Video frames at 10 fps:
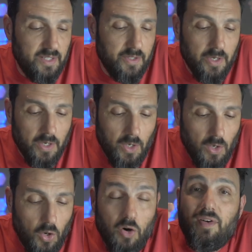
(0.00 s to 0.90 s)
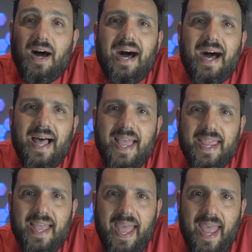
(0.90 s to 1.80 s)
here of a
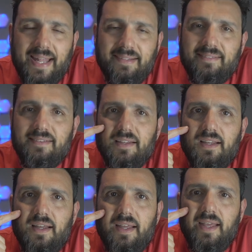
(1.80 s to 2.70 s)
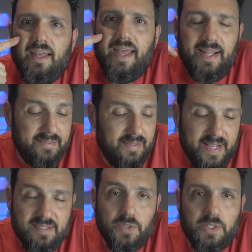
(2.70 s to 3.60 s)
high-end and
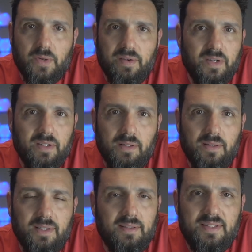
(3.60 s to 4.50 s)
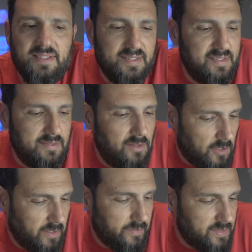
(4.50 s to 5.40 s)
laser engraver. This is
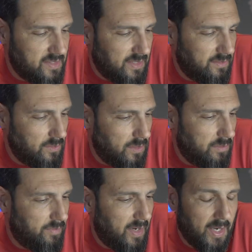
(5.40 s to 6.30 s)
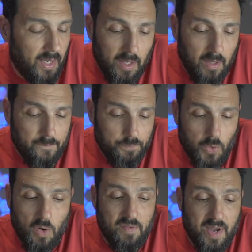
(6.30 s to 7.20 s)
not a result of
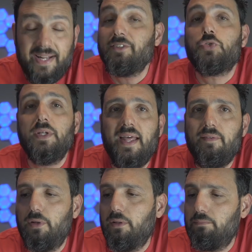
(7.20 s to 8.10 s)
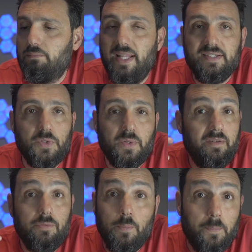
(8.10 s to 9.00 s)
an entry-level laser
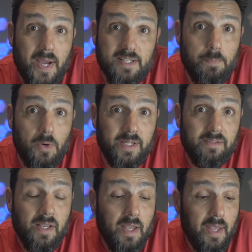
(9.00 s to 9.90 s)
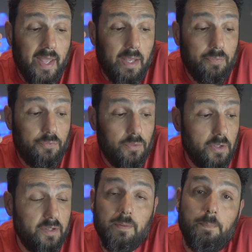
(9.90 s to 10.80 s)
engraver for price point and
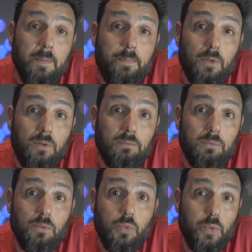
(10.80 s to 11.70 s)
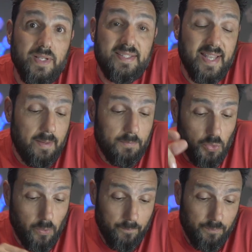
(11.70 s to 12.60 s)
for the people who it's aimed
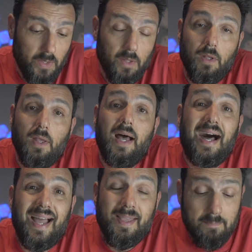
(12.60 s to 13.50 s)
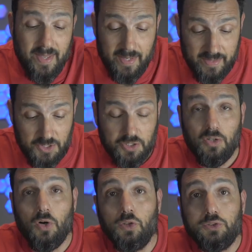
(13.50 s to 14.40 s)
to. I managed
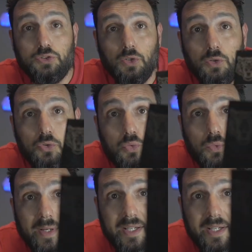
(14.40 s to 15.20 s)
also to